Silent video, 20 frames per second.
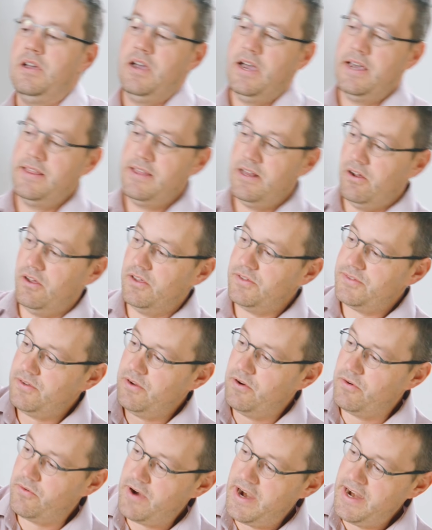And then
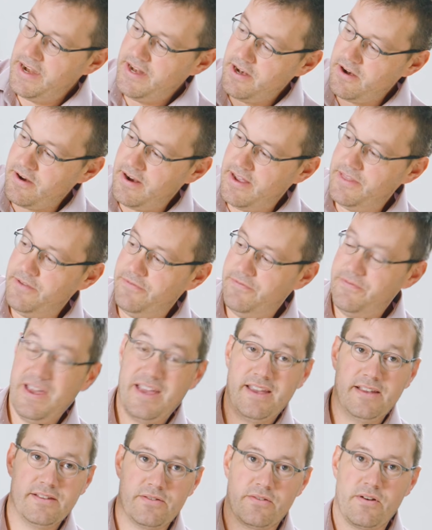also right here on the
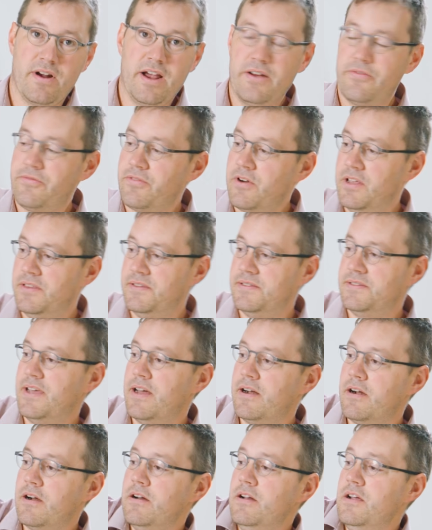face, right front and
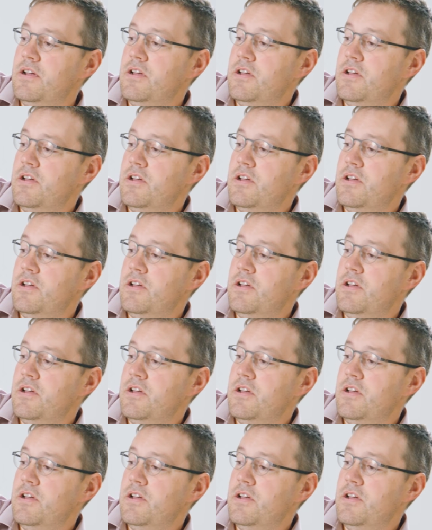center,